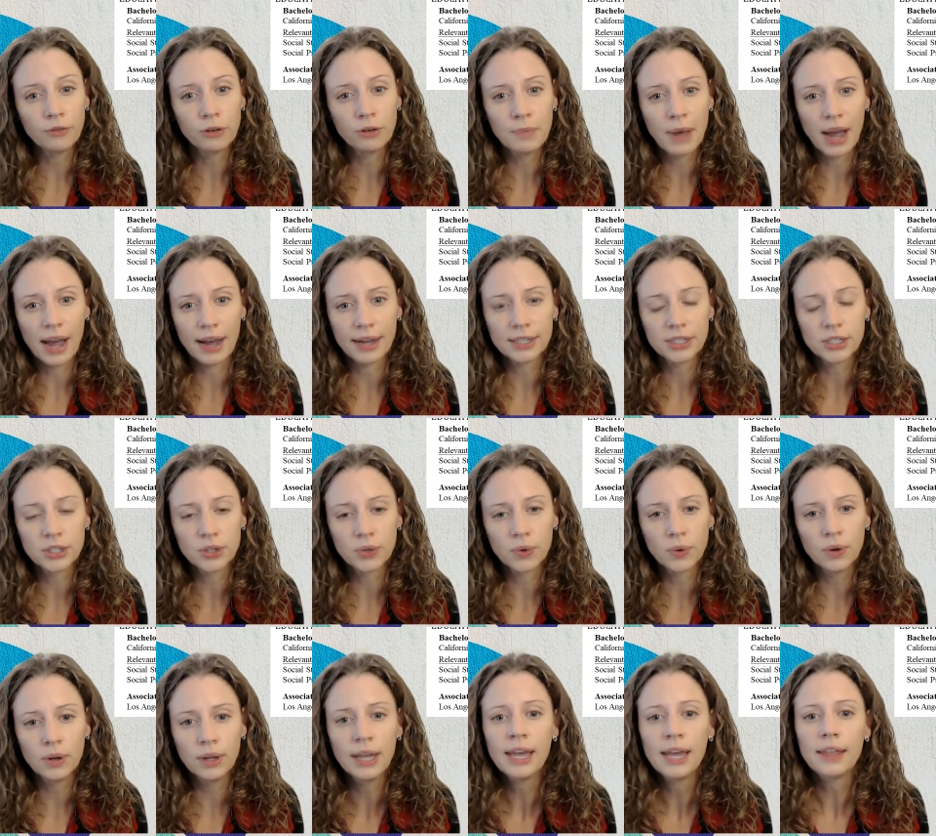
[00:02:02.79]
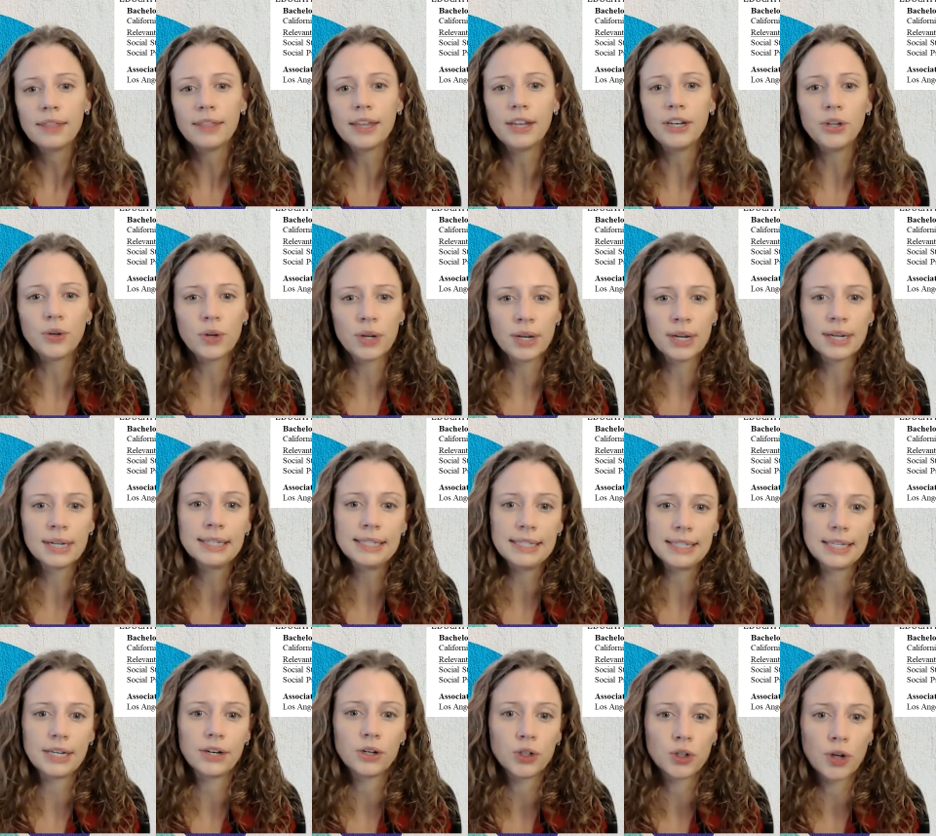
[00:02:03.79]
from high school, then you can
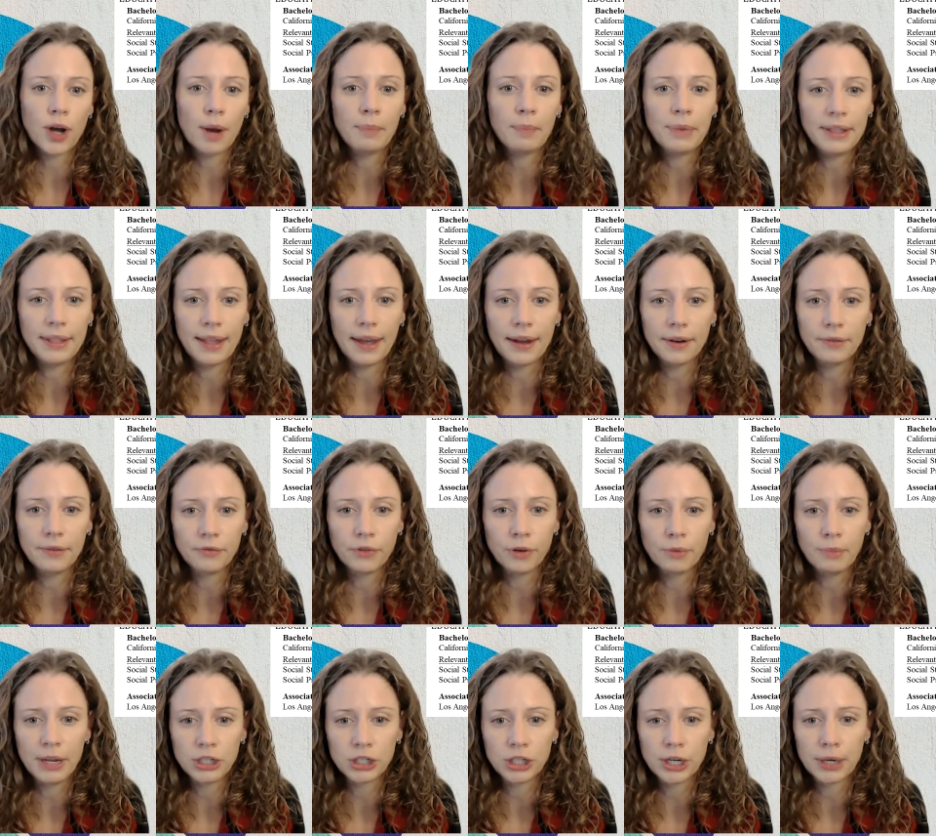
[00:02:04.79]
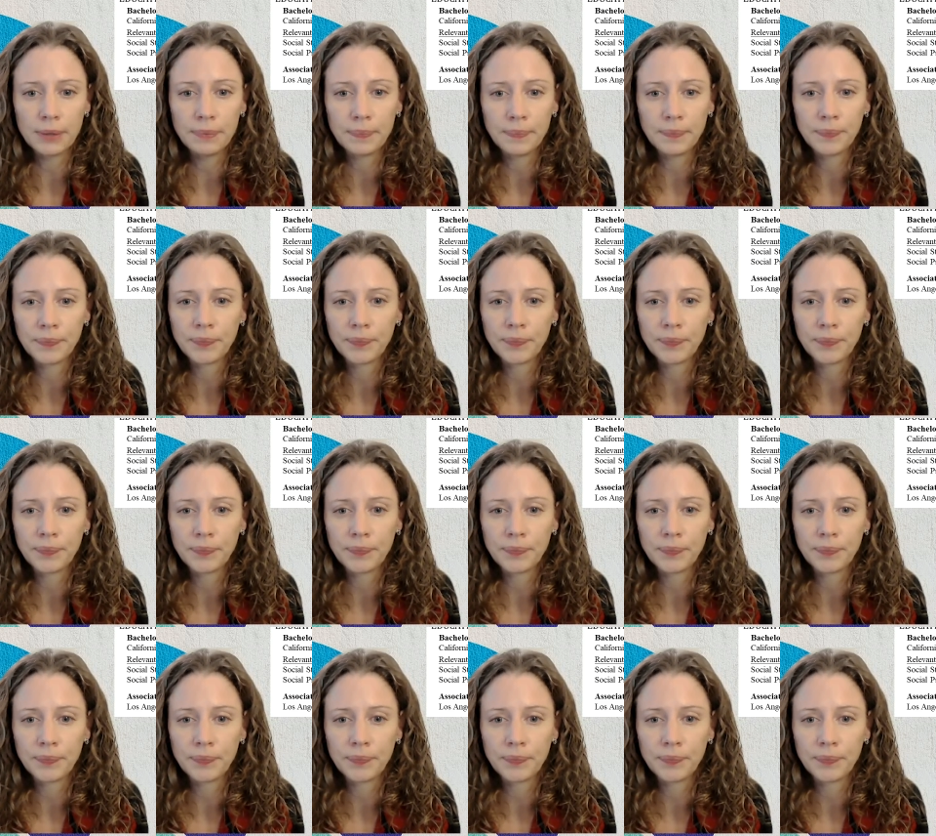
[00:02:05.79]
consider dropping that information.